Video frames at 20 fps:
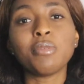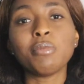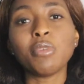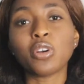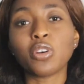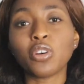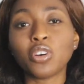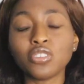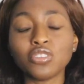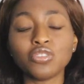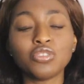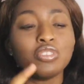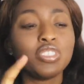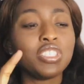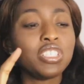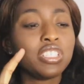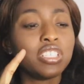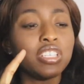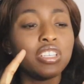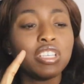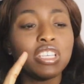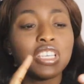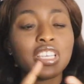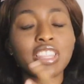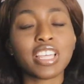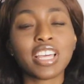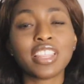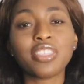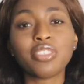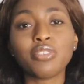from your country,
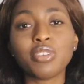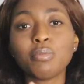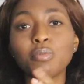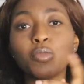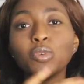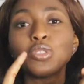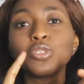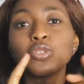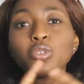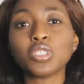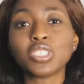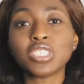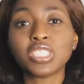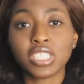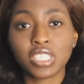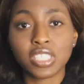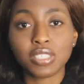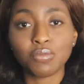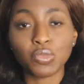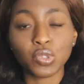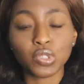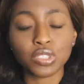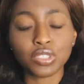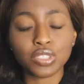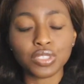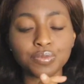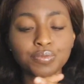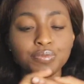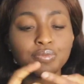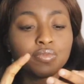either 3 months or 6
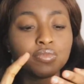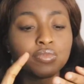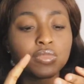months,